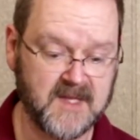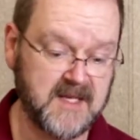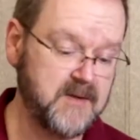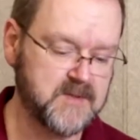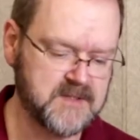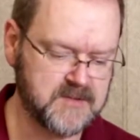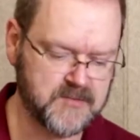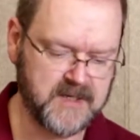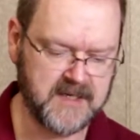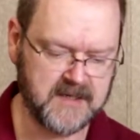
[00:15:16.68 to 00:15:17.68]
It was
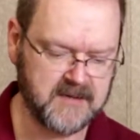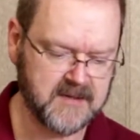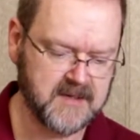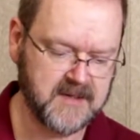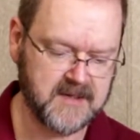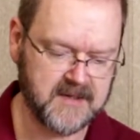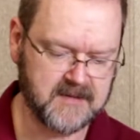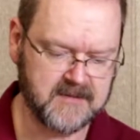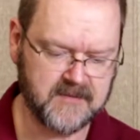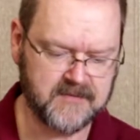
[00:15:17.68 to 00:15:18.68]
intriguing.
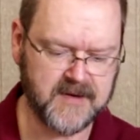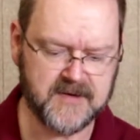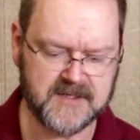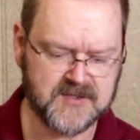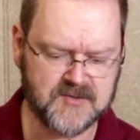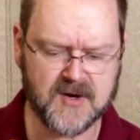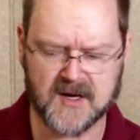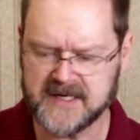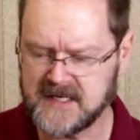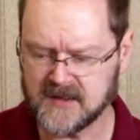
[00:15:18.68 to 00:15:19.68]
Very
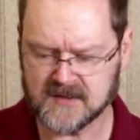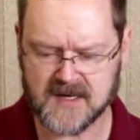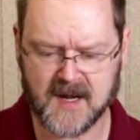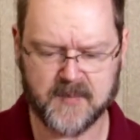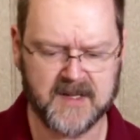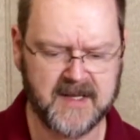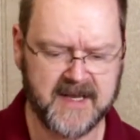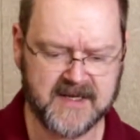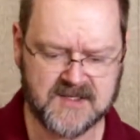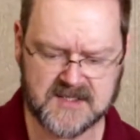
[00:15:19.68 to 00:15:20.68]
strong heel cup,
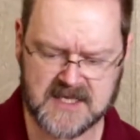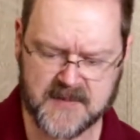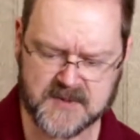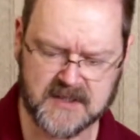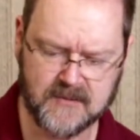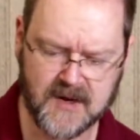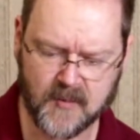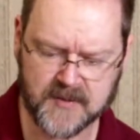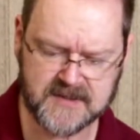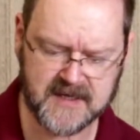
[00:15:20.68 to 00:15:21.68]
exceptionally well
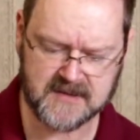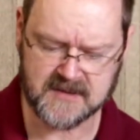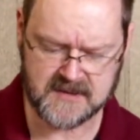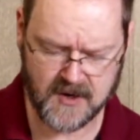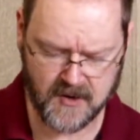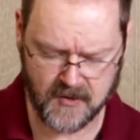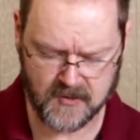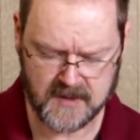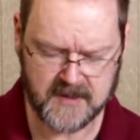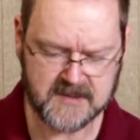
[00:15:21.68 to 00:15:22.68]
protected
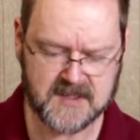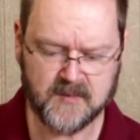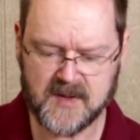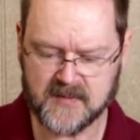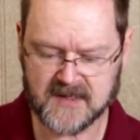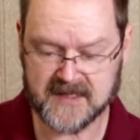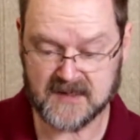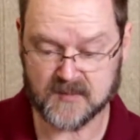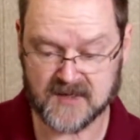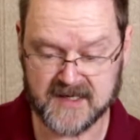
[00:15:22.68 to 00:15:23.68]
toe. Some people like
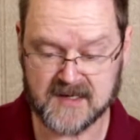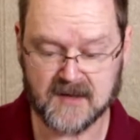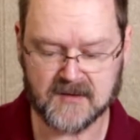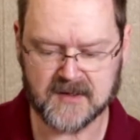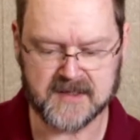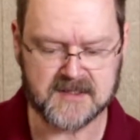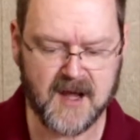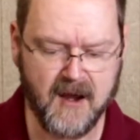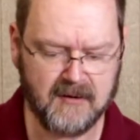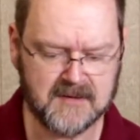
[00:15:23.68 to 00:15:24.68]
the bright color on the
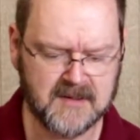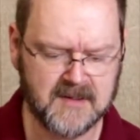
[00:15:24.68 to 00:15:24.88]
tongue.